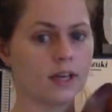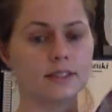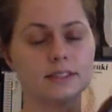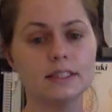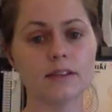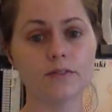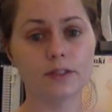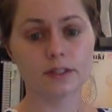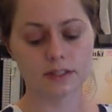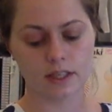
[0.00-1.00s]
See if
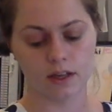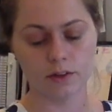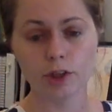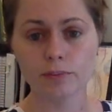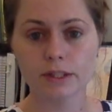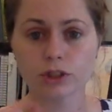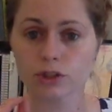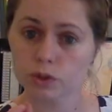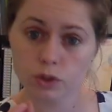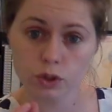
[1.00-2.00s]
it's a little bit
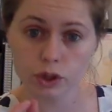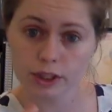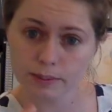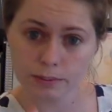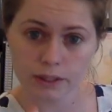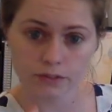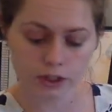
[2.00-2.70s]
crisper of